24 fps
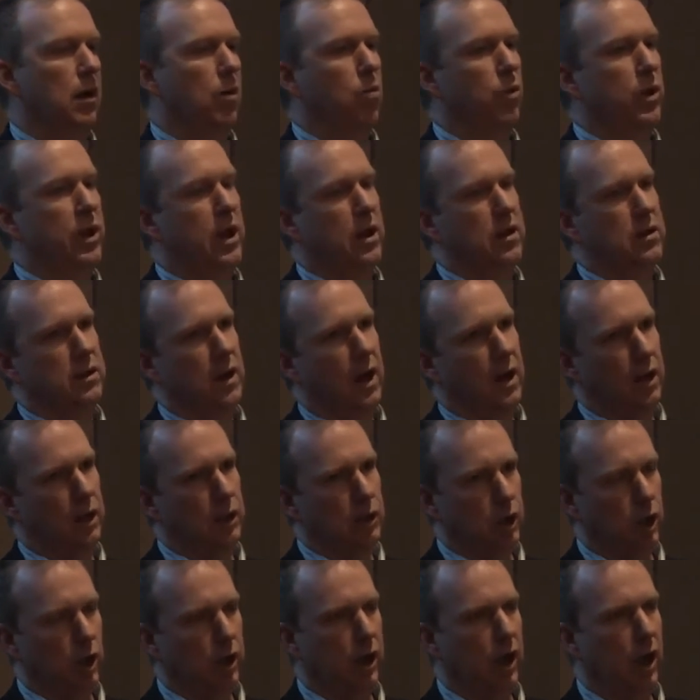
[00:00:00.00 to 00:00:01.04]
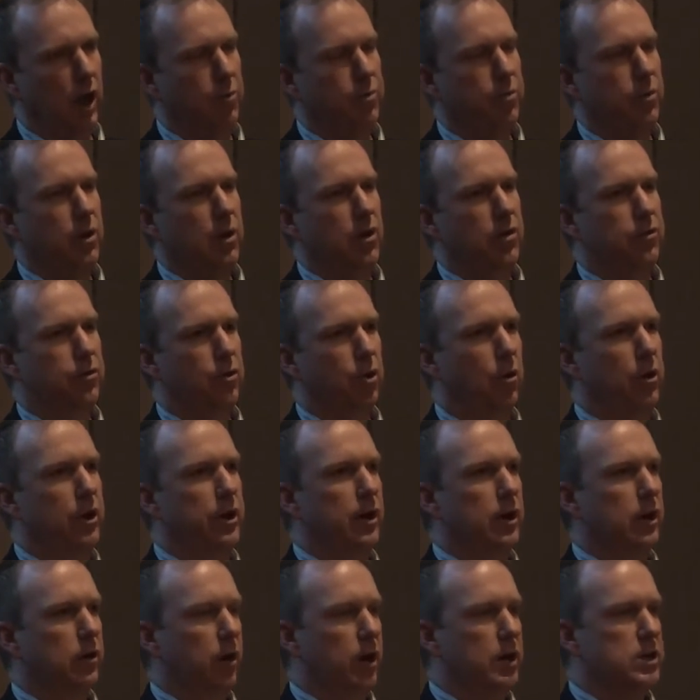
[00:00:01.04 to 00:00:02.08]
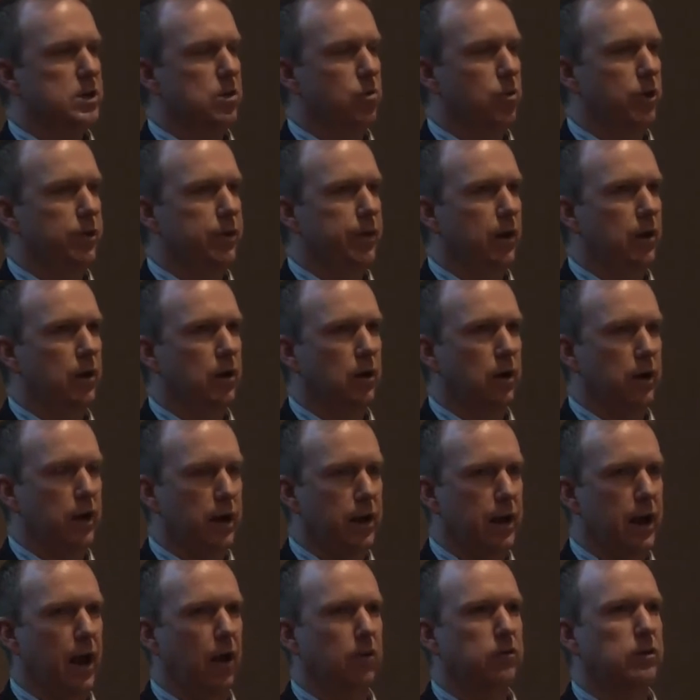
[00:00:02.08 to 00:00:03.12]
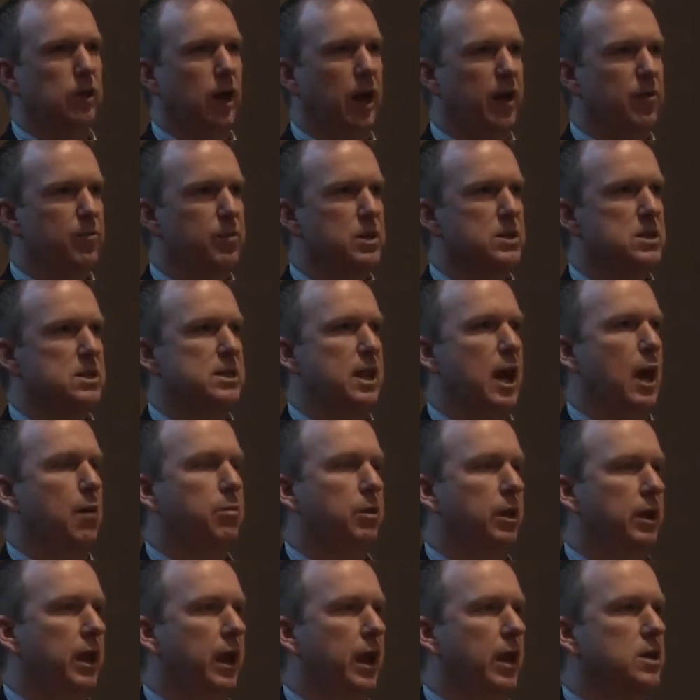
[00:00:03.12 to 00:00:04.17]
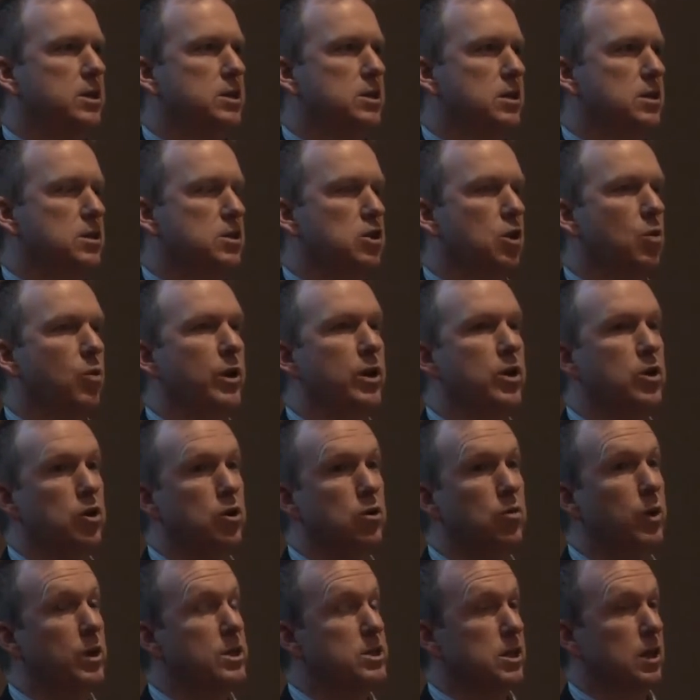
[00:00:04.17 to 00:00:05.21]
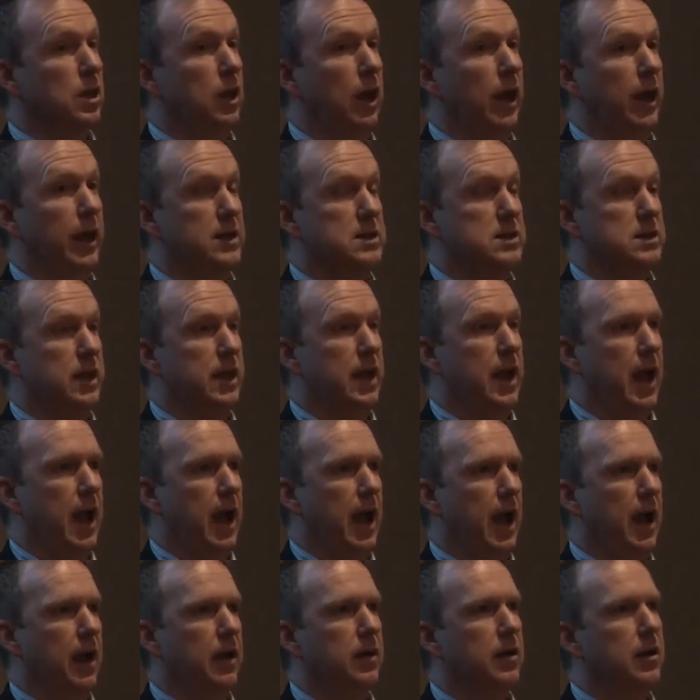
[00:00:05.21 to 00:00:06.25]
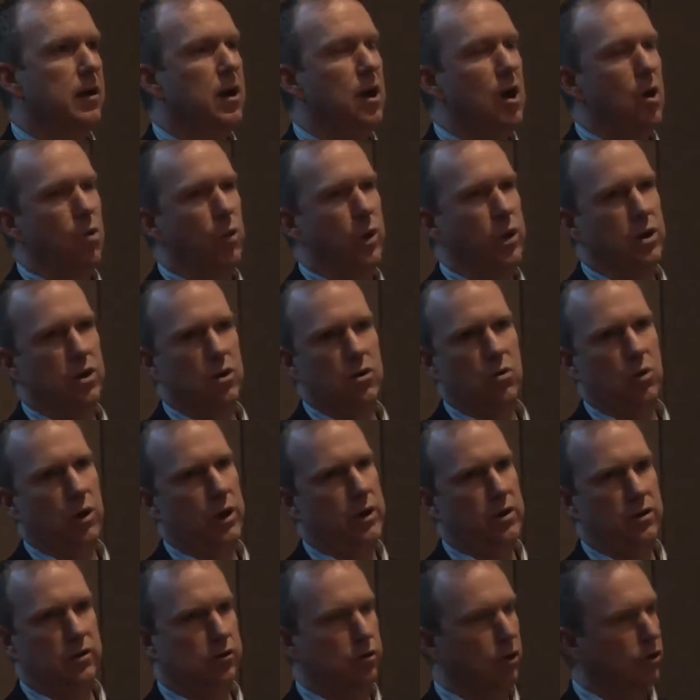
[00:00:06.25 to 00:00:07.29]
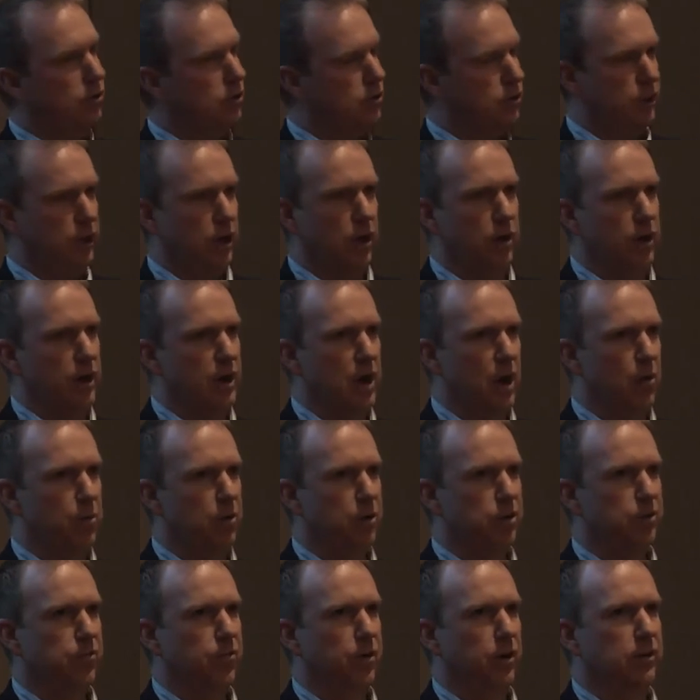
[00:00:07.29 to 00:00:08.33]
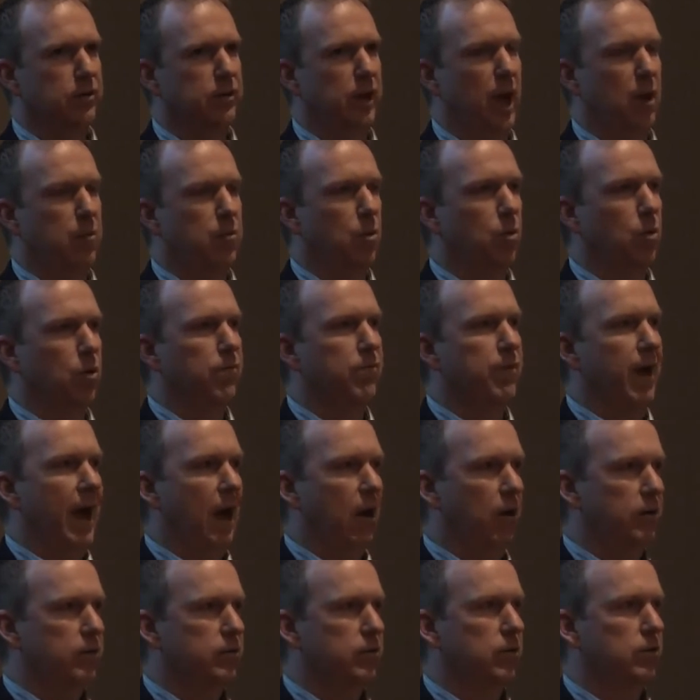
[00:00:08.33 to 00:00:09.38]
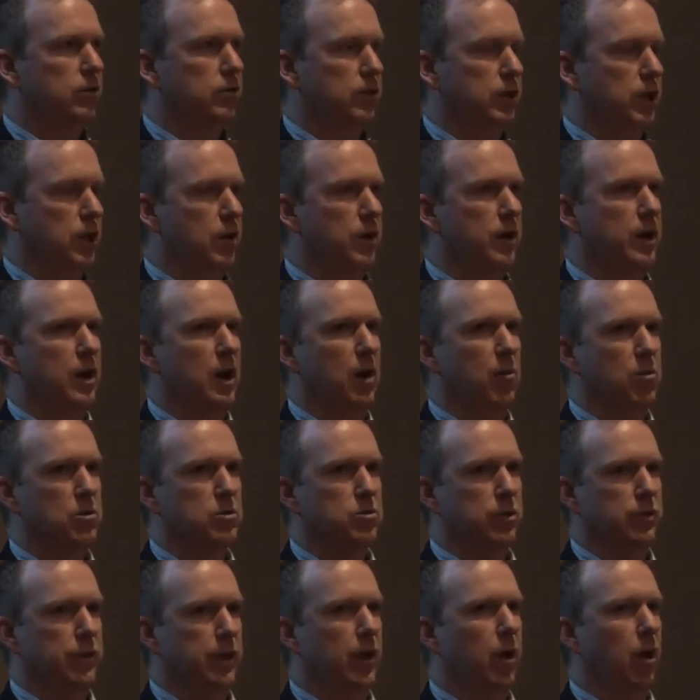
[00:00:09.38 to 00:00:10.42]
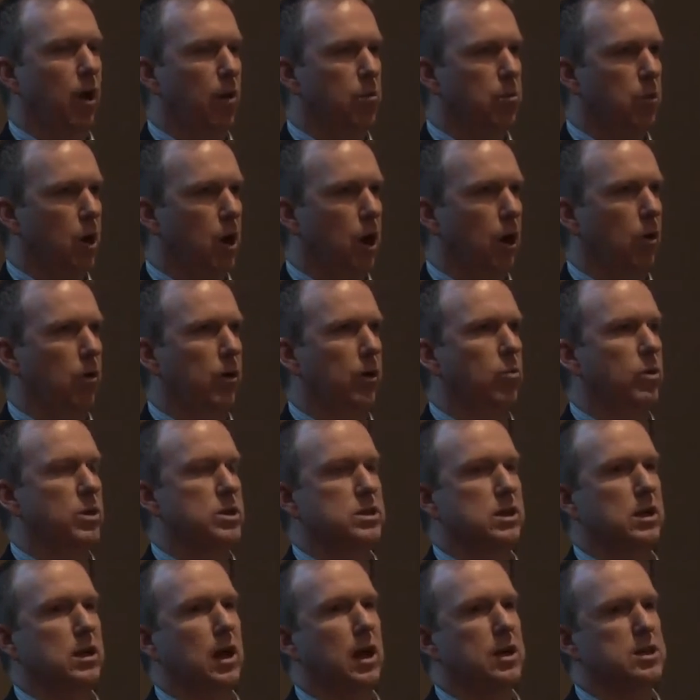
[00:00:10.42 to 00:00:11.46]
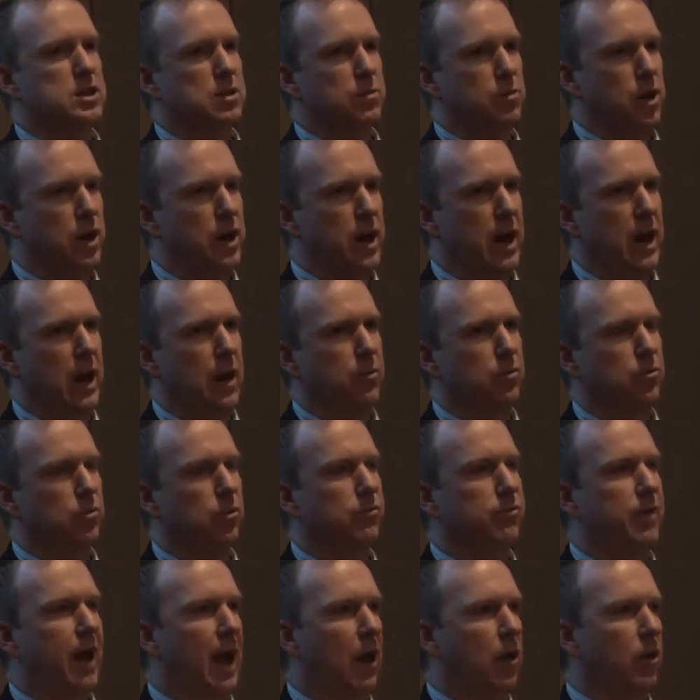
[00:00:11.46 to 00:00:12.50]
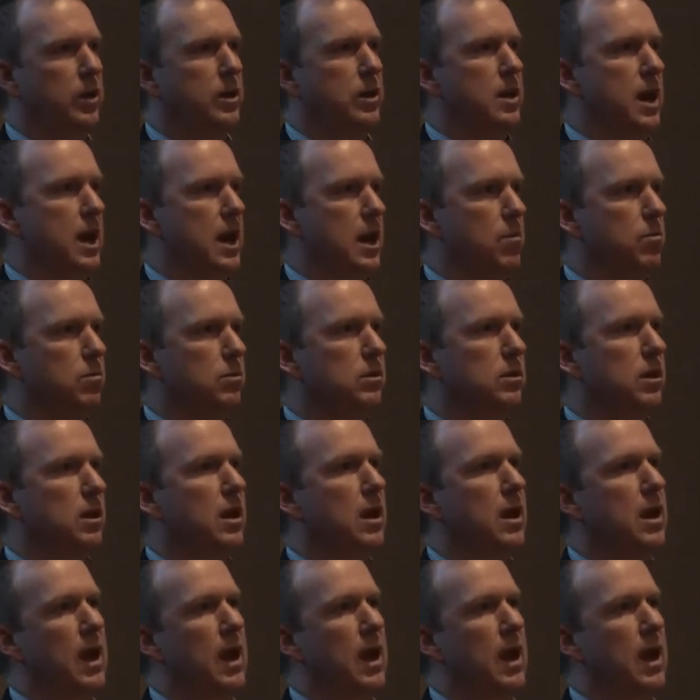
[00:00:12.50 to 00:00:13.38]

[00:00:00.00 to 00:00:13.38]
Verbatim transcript: We had done a lookup through our integration with their in-house line of business application, so we knew which clients they had. We knew what social security numbers, for example, were valid social security numbers within our model and which customer names were valid names.